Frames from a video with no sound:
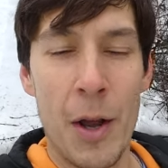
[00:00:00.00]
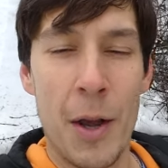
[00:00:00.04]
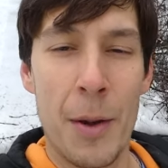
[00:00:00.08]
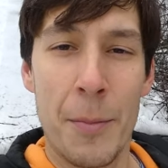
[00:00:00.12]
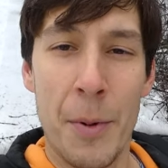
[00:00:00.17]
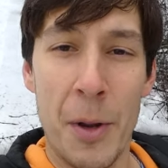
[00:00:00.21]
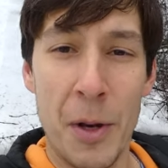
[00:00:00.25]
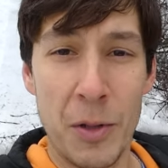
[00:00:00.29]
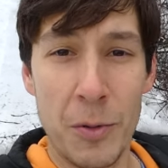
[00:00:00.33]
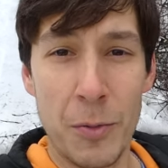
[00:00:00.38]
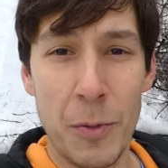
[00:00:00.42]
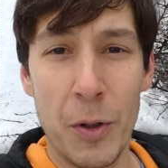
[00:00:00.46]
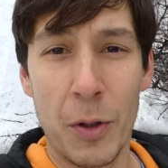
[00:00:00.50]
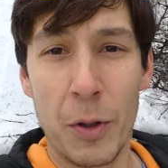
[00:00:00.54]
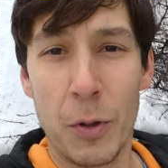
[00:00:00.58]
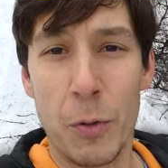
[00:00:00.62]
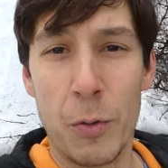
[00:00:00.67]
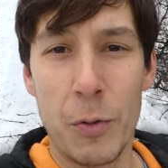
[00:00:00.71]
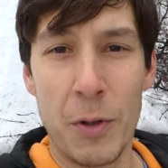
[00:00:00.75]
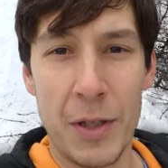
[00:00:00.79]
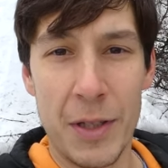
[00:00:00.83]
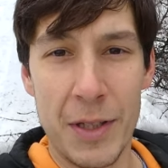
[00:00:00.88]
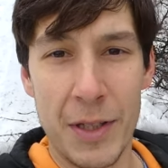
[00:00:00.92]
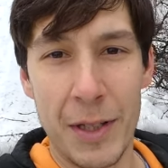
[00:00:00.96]
But it's really
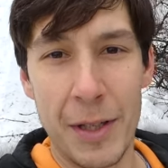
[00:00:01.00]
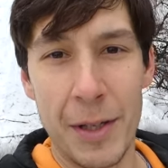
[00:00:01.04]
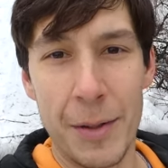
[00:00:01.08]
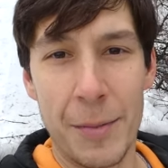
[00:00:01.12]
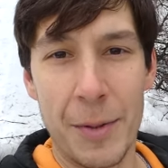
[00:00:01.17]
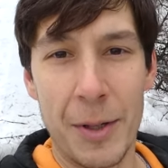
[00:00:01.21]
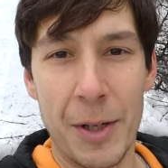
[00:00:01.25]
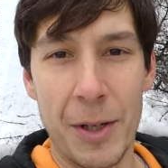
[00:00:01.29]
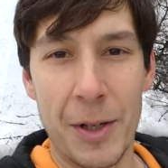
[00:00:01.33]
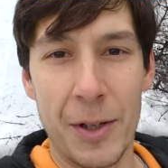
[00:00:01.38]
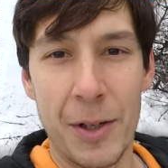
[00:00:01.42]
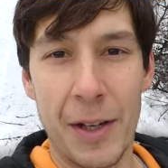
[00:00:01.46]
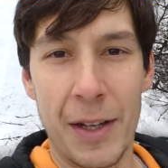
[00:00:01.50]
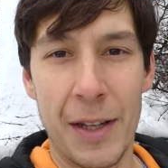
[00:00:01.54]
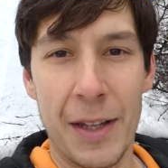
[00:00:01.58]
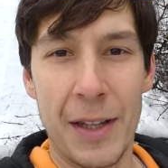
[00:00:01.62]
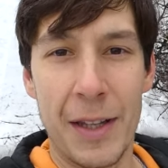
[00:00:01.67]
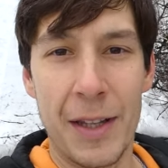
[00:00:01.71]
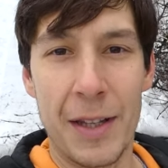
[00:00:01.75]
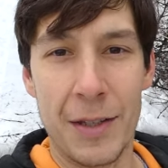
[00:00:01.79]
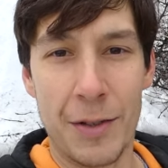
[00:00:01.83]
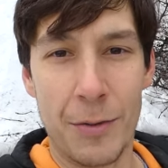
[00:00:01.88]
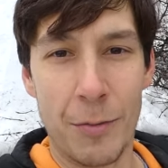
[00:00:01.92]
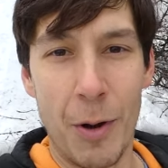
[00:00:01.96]
cool to see them here in
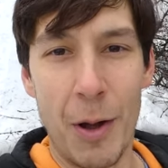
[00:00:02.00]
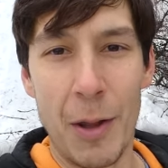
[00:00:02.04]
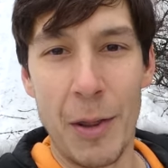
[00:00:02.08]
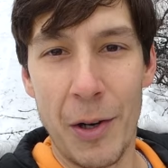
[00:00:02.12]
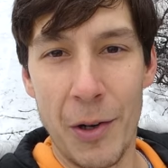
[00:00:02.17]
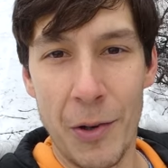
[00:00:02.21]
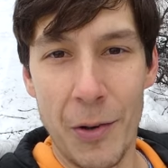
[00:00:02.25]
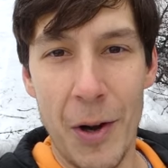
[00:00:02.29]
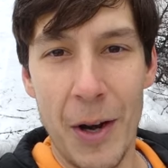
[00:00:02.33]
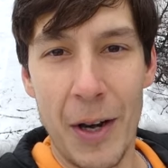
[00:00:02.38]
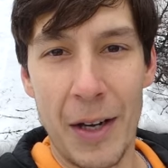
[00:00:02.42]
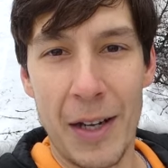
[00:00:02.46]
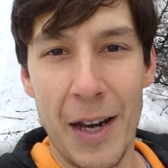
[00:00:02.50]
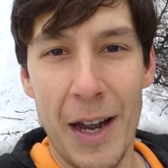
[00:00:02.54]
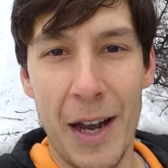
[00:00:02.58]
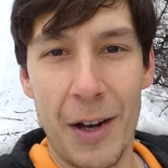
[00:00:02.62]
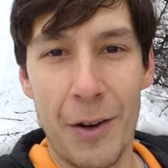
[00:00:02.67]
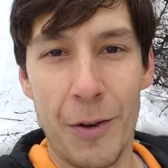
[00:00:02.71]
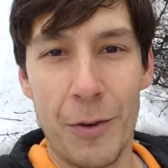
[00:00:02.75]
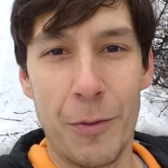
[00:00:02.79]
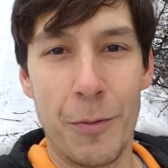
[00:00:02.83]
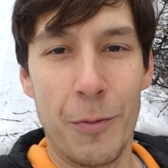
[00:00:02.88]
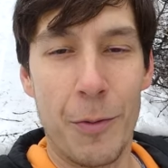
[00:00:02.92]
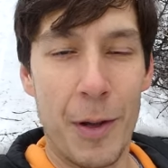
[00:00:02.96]
this weather right
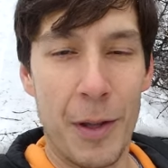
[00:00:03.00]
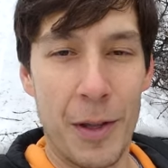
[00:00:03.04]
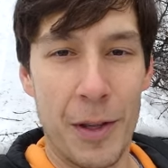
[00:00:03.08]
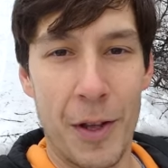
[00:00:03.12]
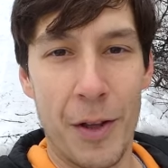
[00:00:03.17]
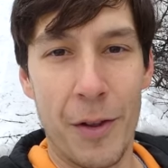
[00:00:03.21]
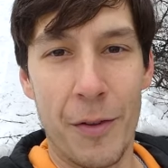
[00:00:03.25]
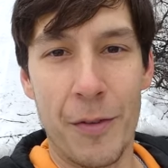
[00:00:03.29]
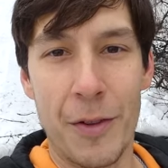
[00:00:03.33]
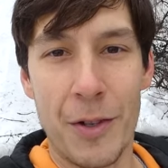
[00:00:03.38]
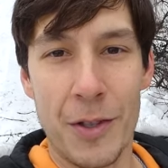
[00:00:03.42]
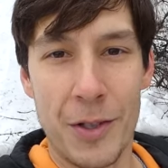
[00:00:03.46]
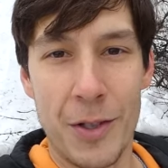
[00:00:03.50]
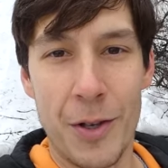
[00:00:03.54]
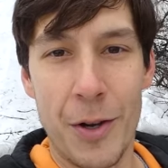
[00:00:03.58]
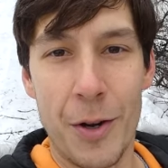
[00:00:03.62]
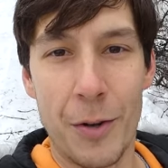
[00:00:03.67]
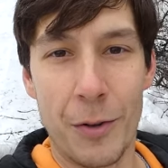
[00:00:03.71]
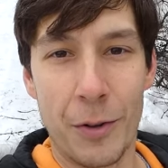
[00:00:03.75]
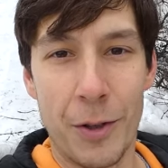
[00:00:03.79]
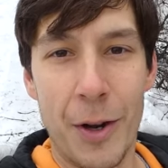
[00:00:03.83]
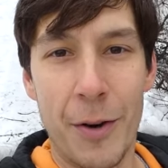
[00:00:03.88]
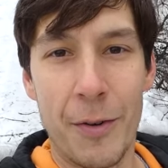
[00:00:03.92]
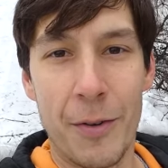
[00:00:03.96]
now with all the
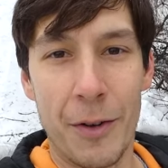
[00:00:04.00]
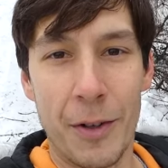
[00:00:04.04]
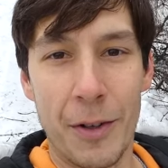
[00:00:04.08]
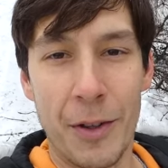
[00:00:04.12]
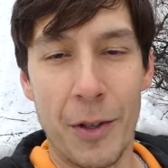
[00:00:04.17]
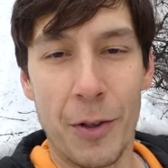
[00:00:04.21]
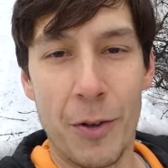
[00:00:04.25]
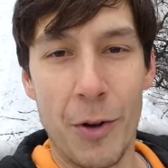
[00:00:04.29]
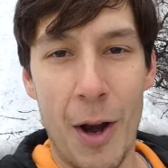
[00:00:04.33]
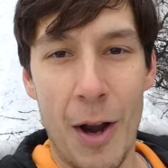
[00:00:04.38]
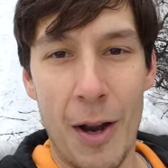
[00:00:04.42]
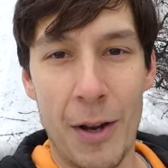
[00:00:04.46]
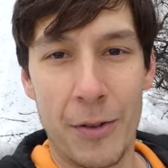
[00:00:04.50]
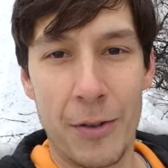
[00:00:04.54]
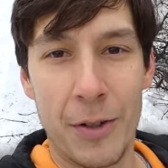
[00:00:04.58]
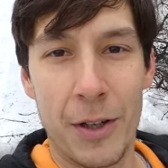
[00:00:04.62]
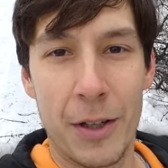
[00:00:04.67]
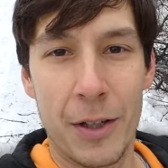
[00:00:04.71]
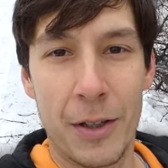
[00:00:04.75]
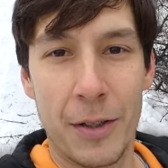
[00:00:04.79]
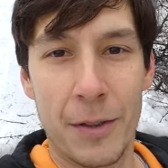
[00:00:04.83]
snow covering the ground.